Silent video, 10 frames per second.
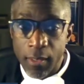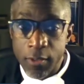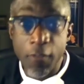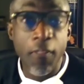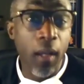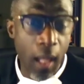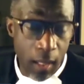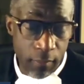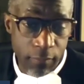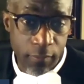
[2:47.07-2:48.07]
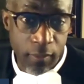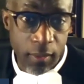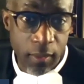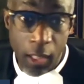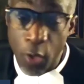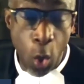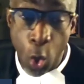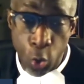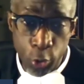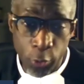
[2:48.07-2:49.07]
to the love of
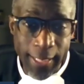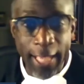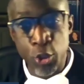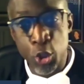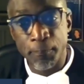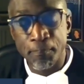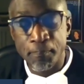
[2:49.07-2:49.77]
all creation.